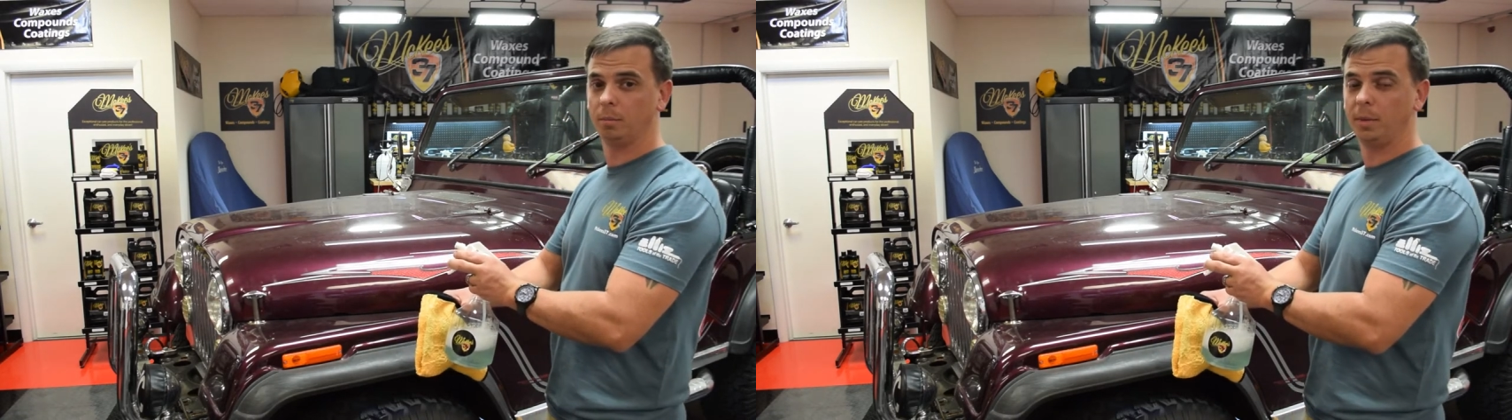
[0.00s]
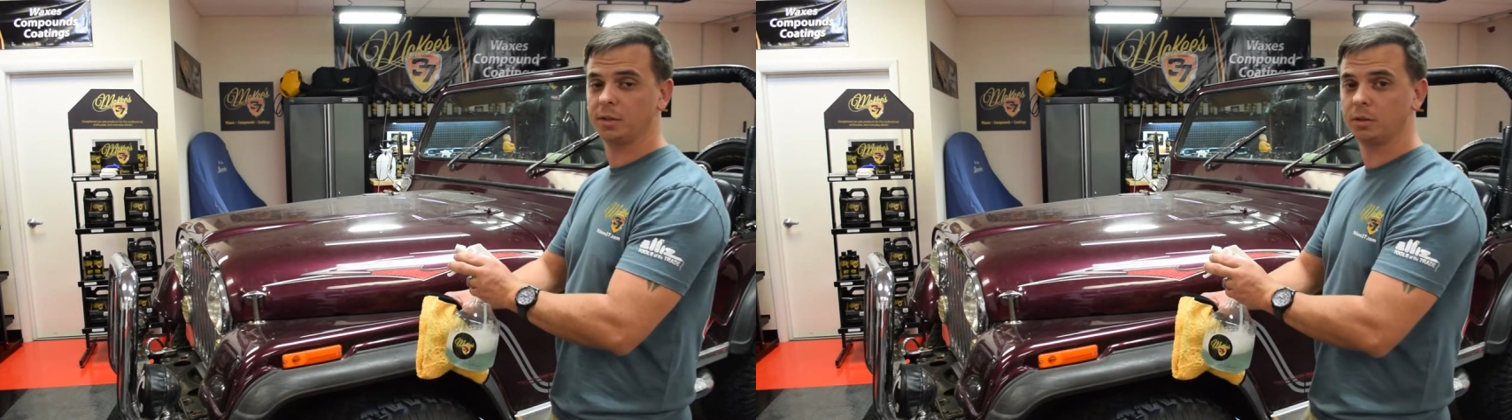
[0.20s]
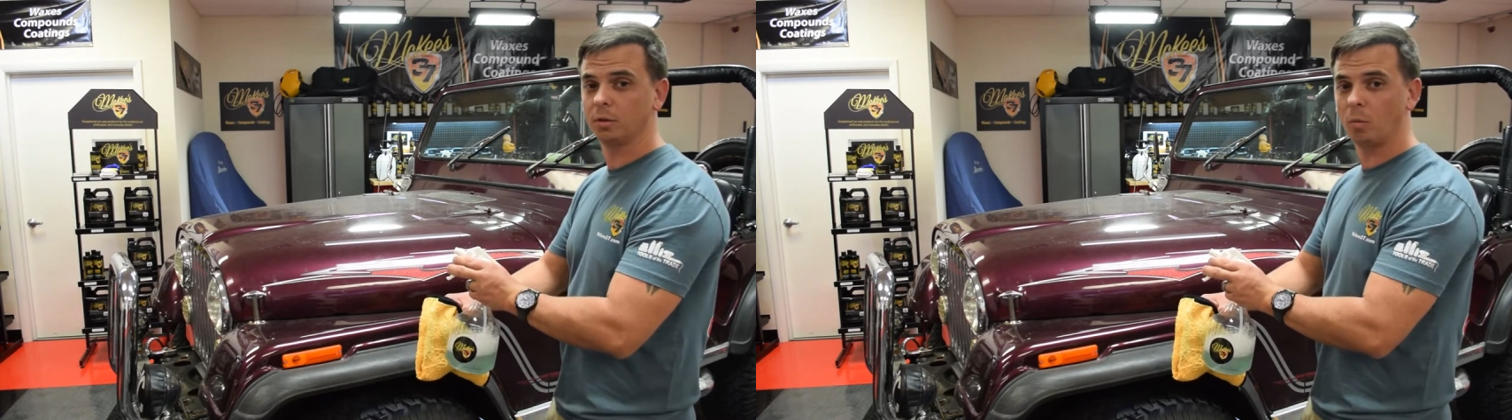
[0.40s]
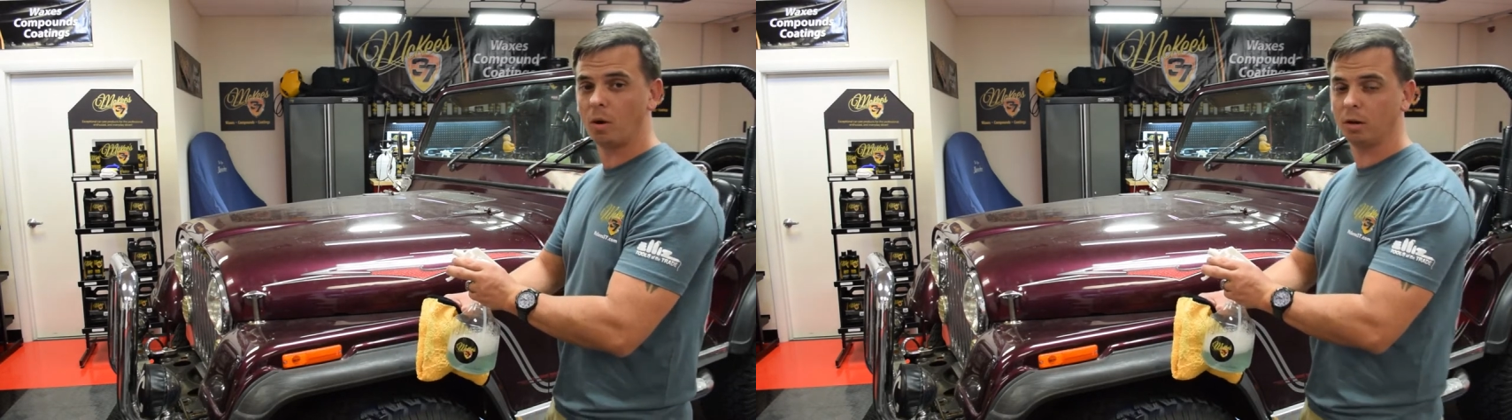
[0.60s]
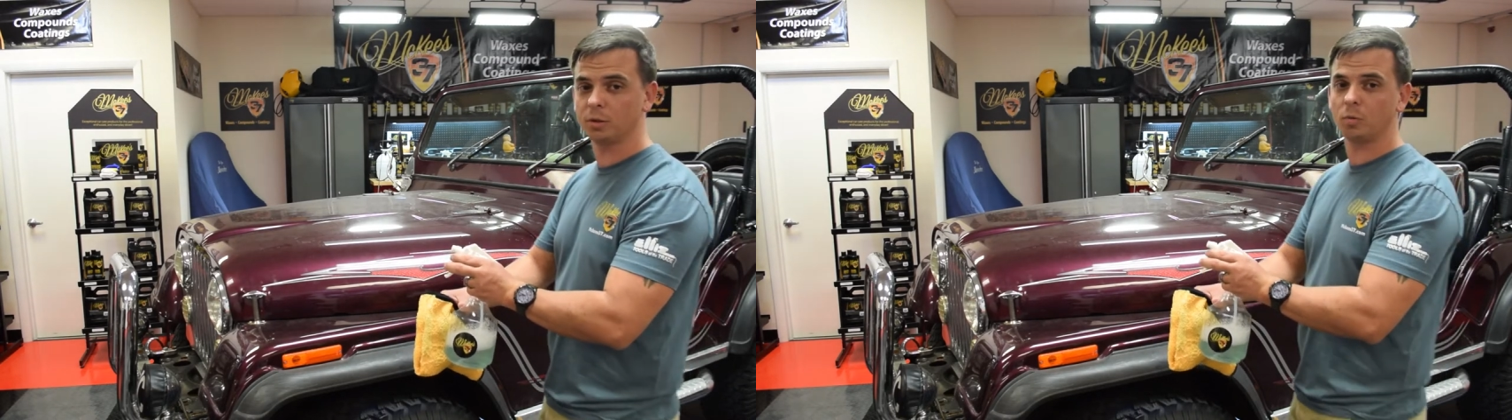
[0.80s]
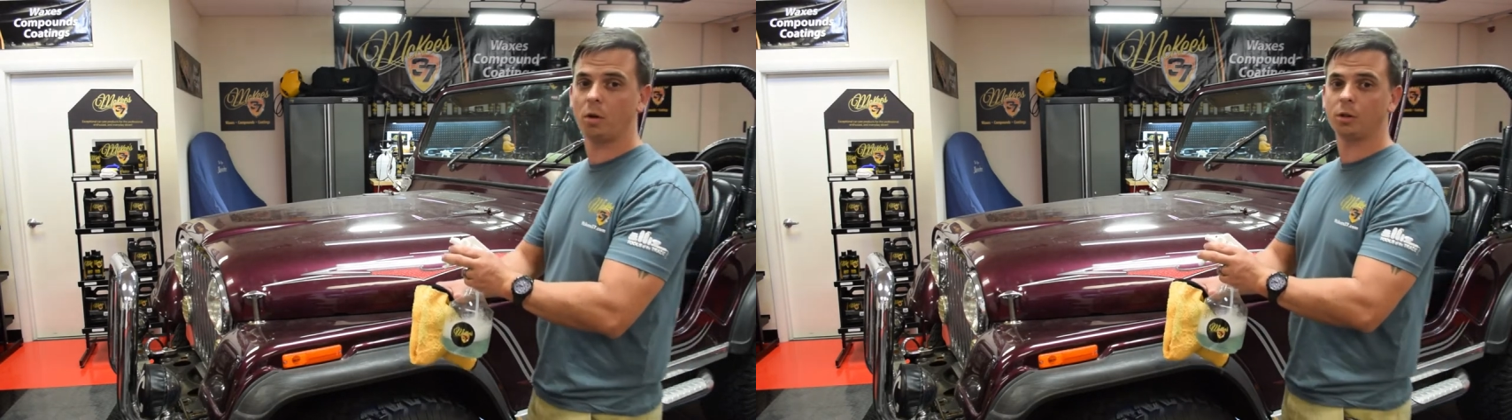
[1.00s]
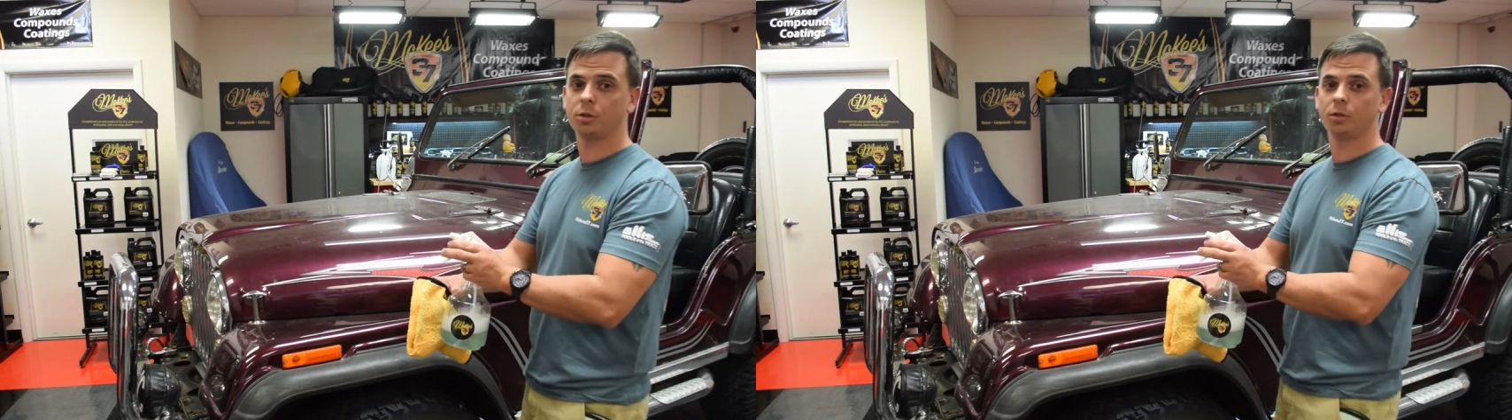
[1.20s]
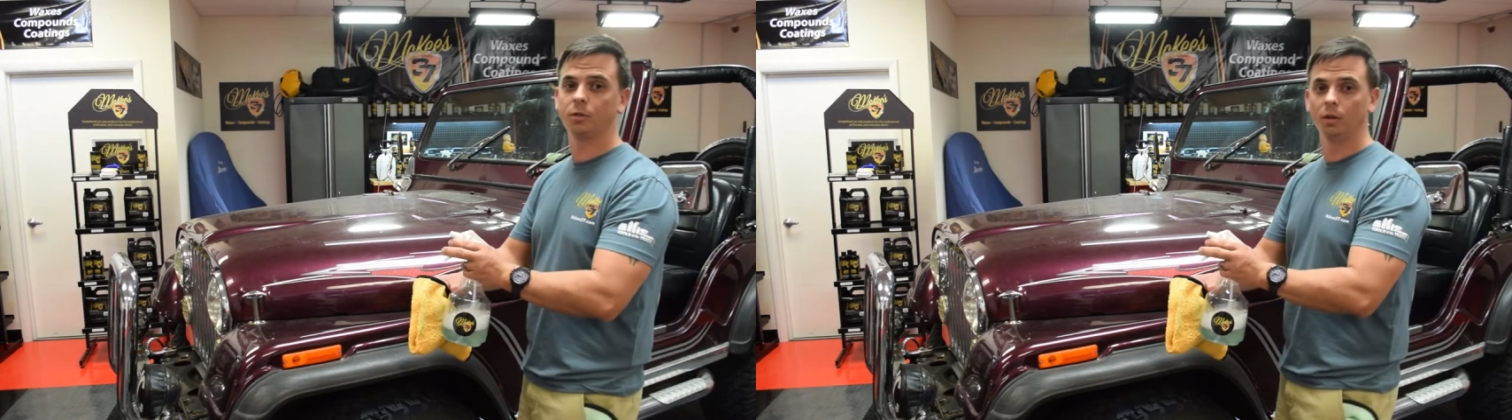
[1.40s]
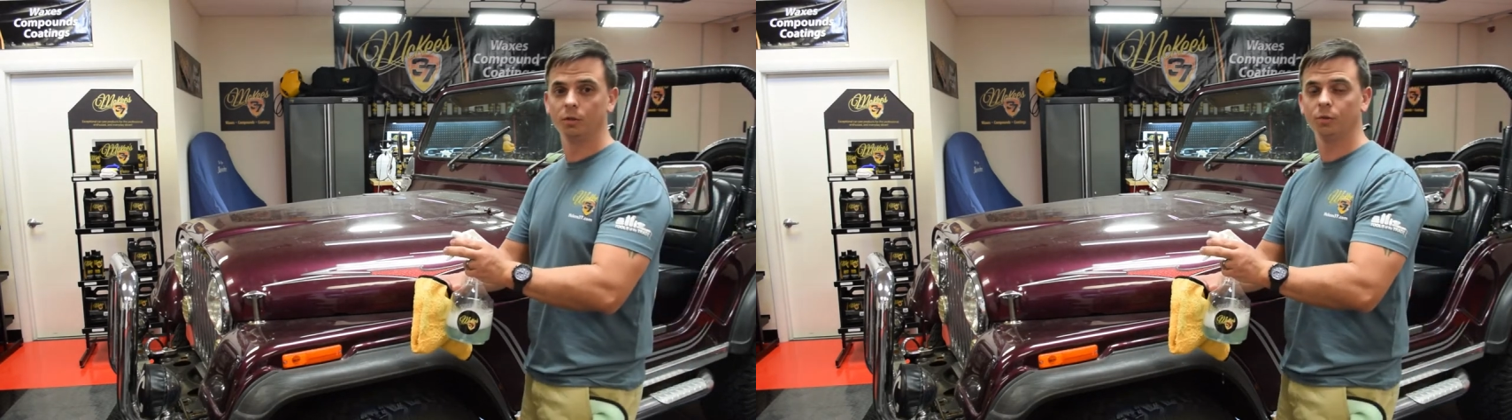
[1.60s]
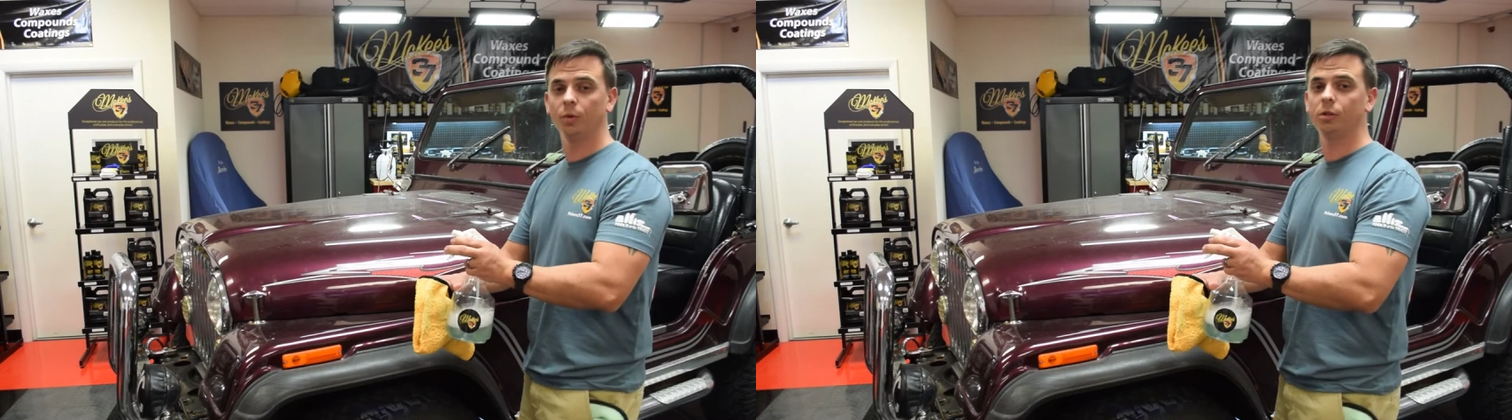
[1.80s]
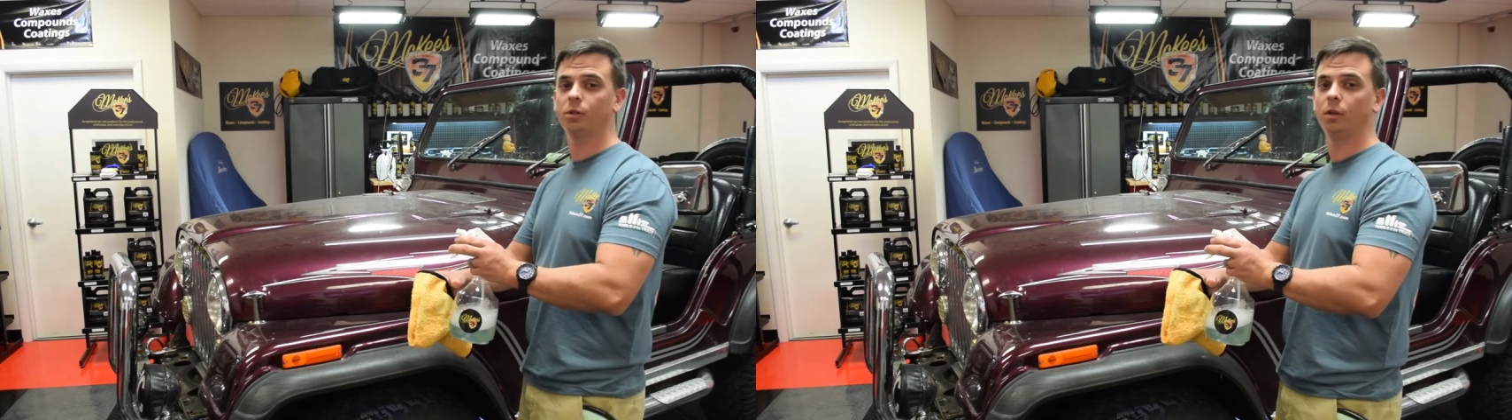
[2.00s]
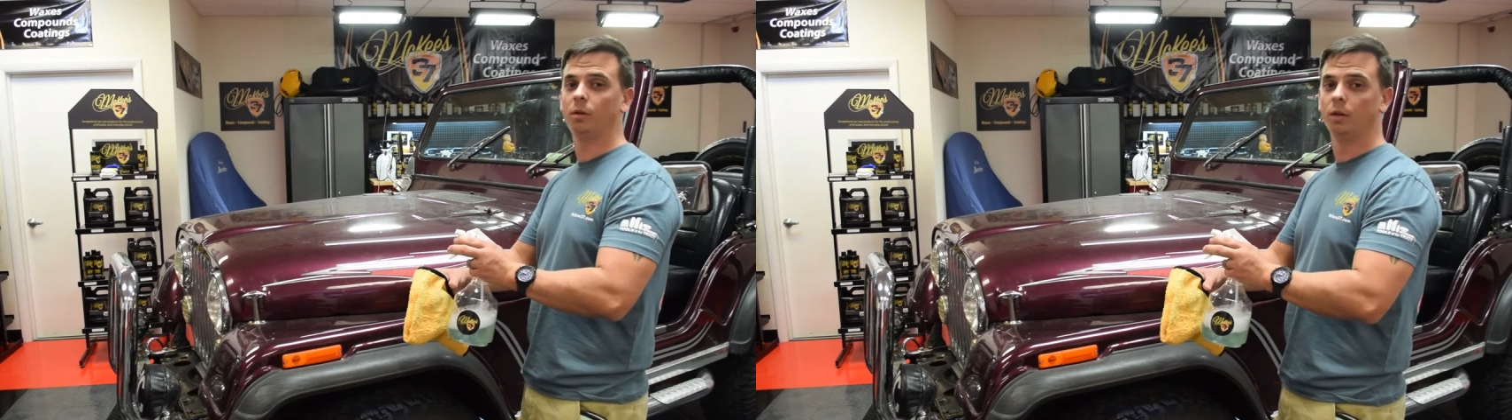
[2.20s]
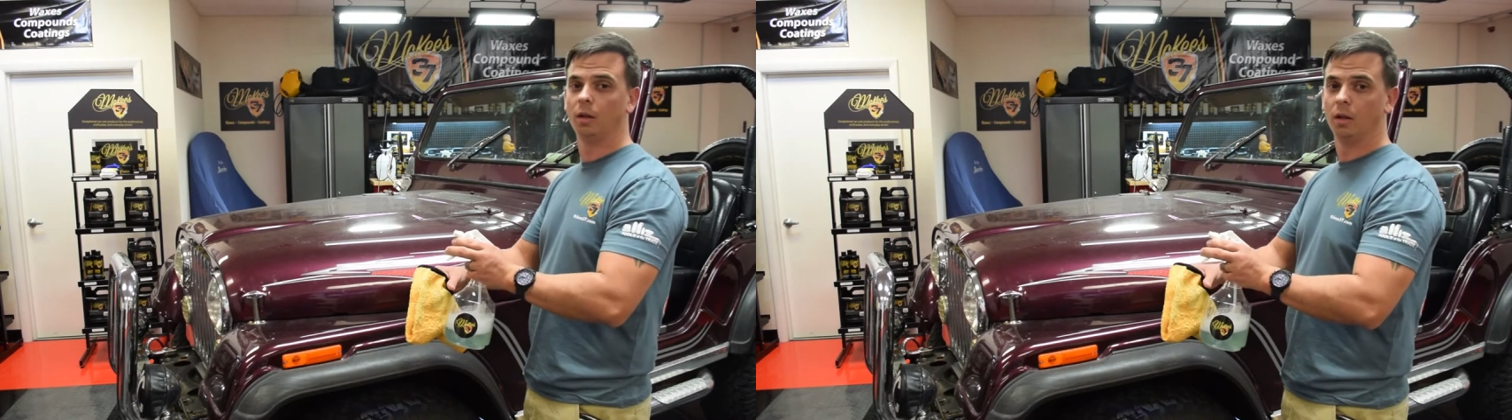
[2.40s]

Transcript: mixed at the waterless wash dilution ratio,